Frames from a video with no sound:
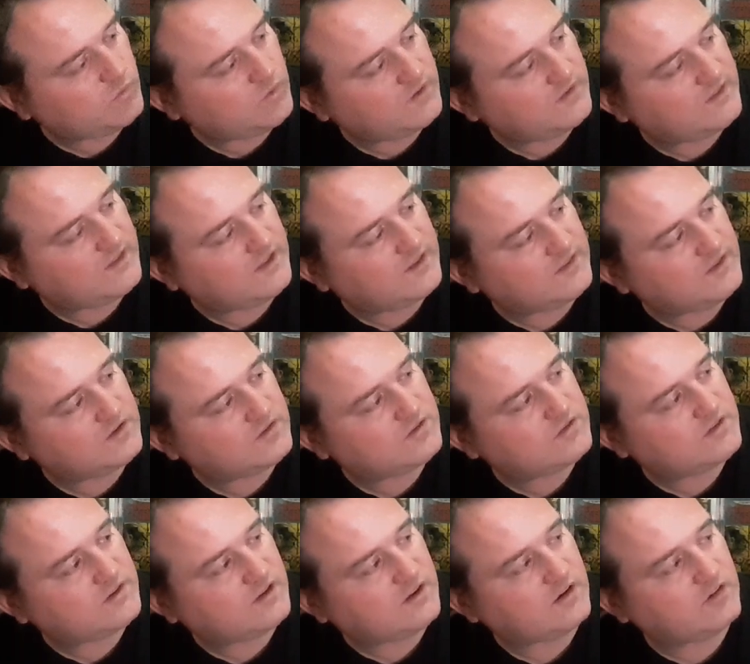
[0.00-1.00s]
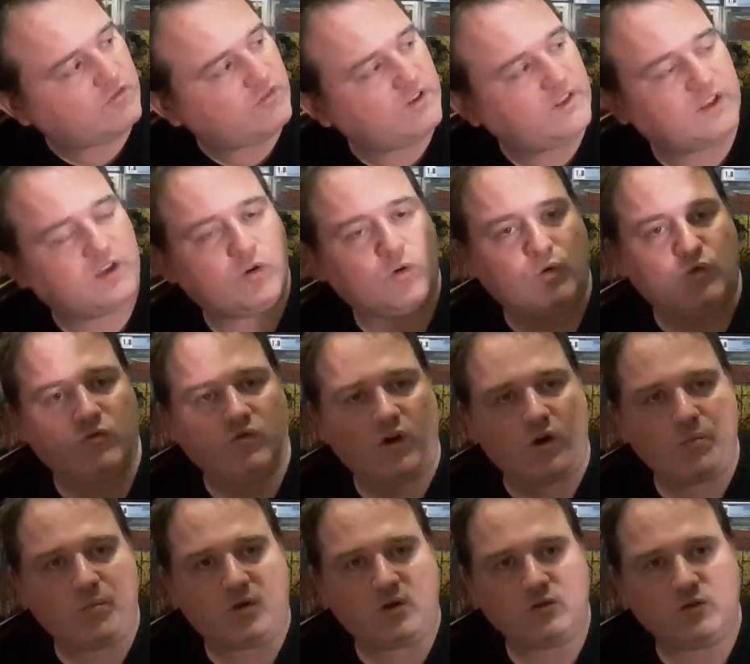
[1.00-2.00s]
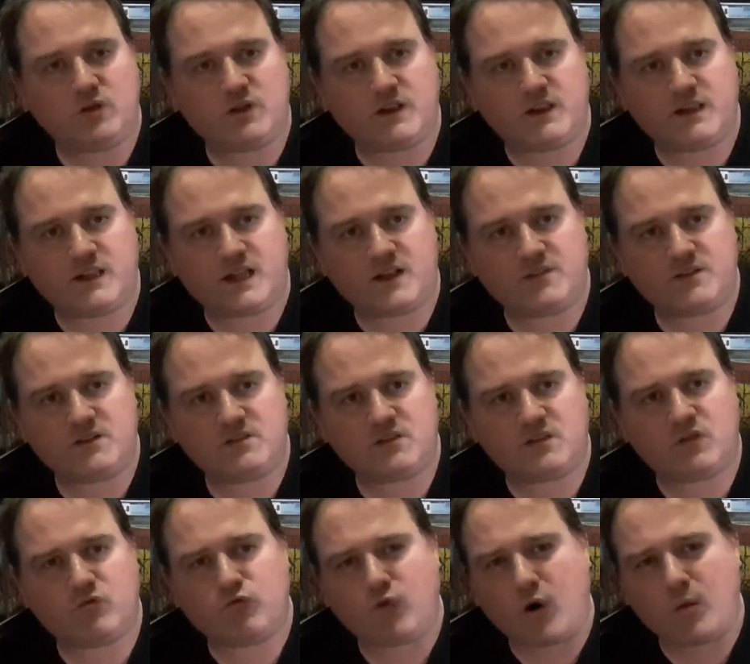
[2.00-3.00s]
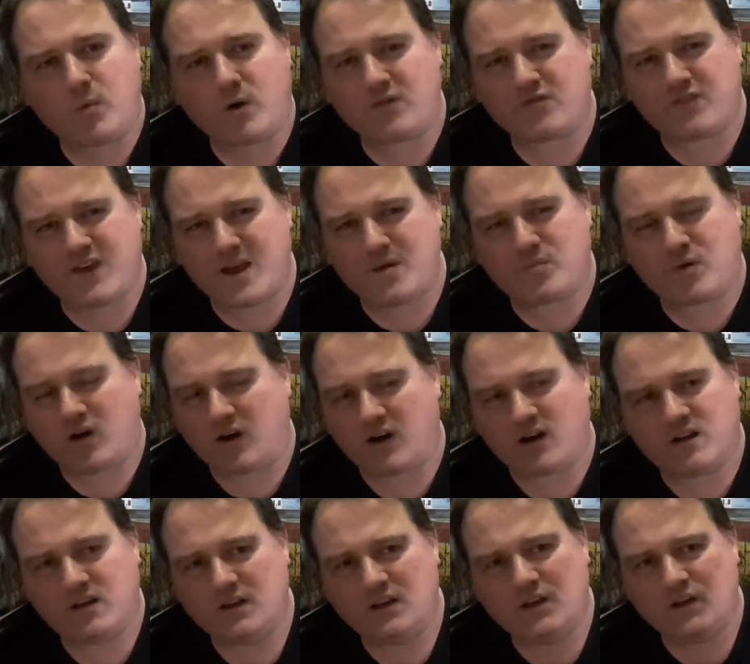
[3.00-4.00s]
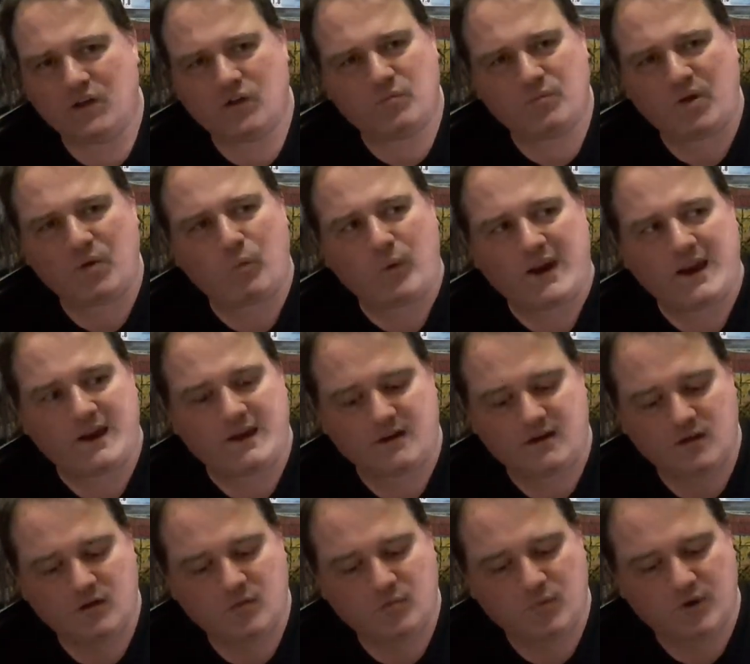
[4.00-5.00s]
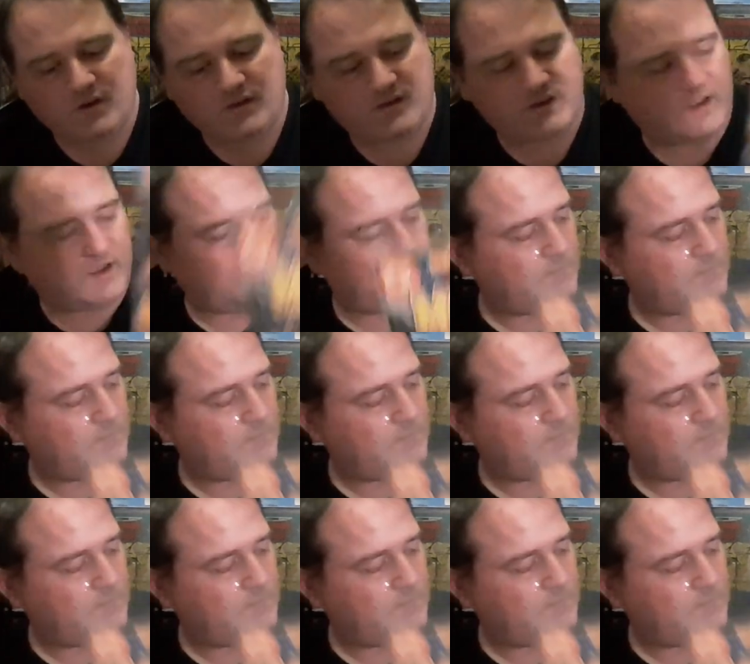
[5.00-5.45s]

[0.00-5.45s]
with this really cool robot-looking cover. Robot vampire, bit weird, but